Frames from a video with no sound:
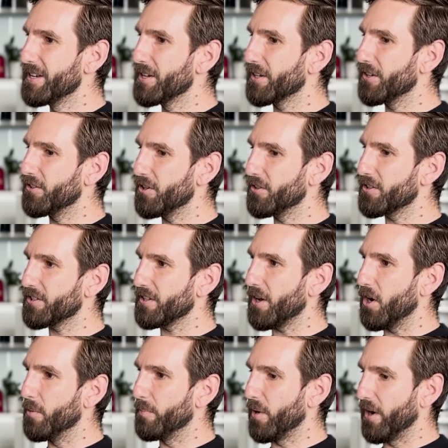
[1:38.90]
Could you just
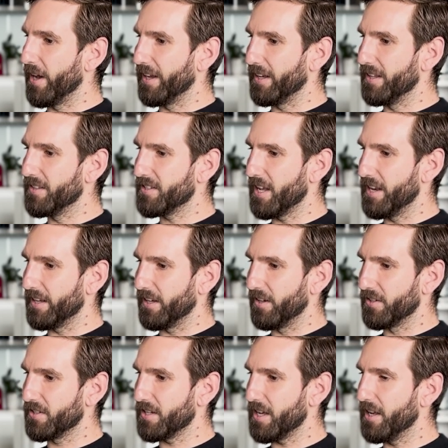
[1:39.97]
start by telling
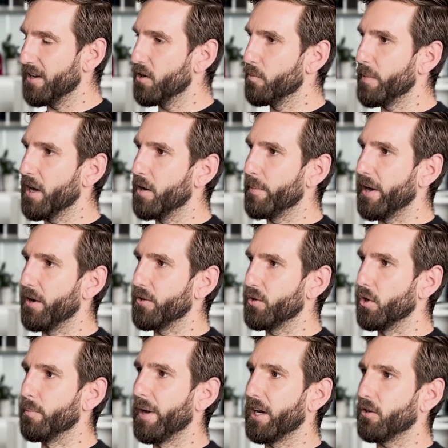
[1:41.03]
us a little bit about
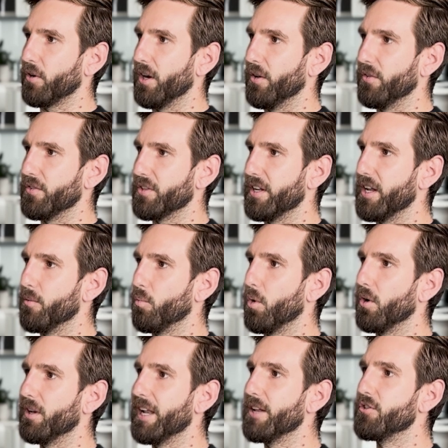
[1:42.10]
your background and then
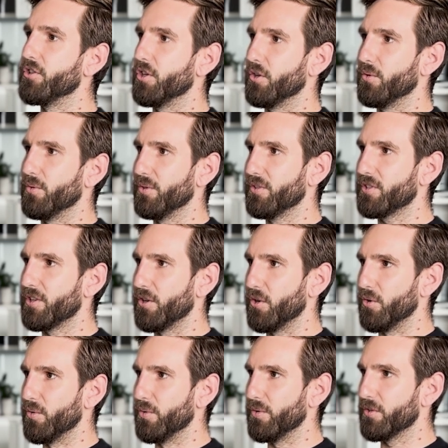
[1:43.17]
what led you
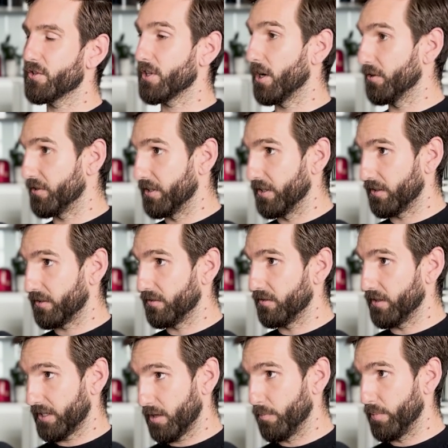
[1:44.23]
to starting
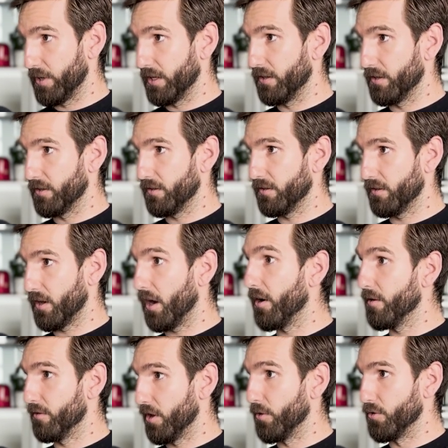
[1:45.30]
the company that
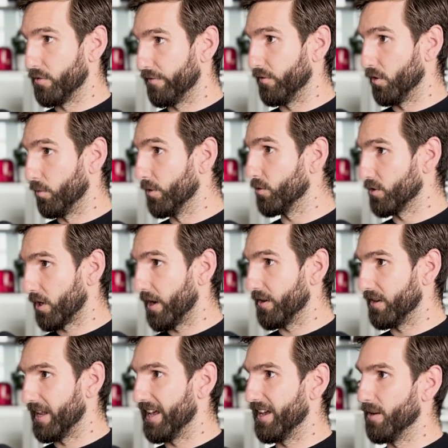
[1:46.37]
I know you for, which was Hyde
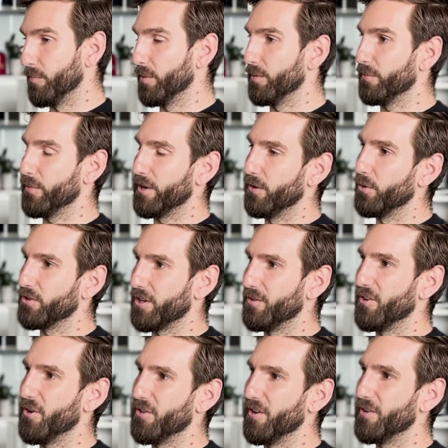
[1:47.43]
Hare, but you also
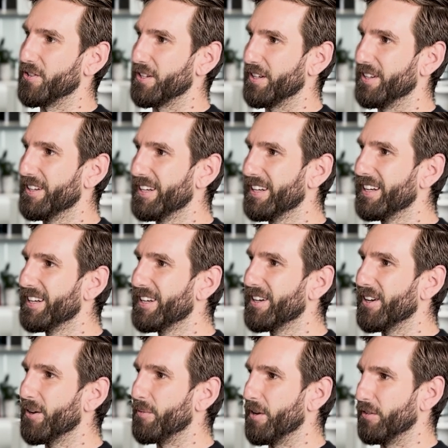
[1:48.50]
know there is a
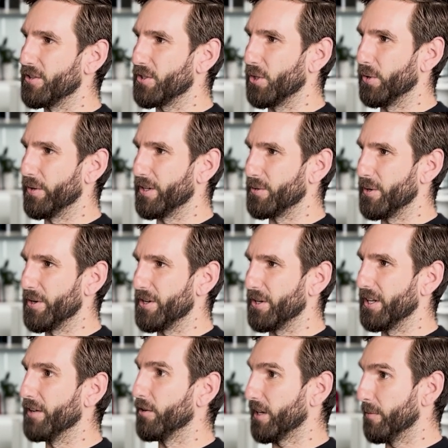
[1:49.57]
bit of a story as well. You've
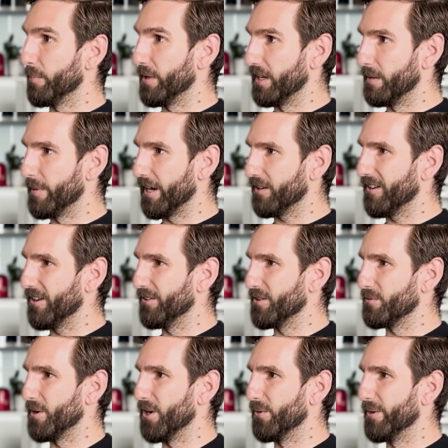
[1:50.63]
got another company in the background
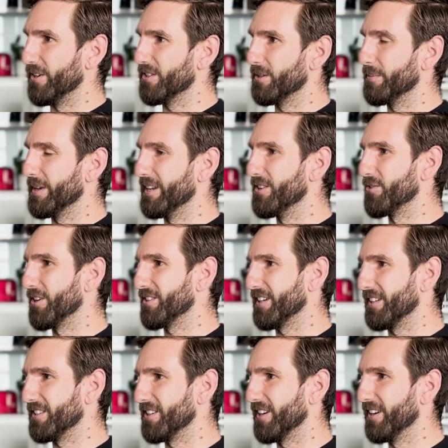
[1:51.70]
as well, which would be
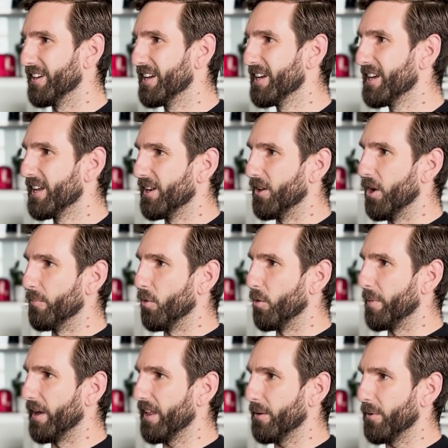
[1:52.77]
interesting to learn more
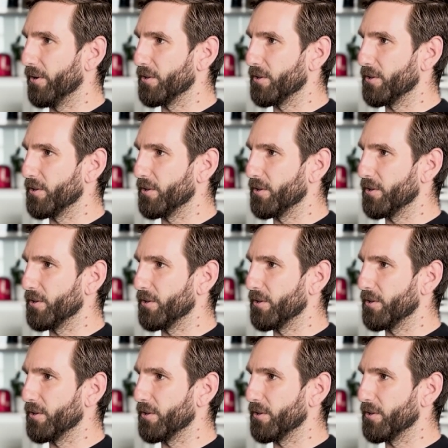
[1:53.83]
about that one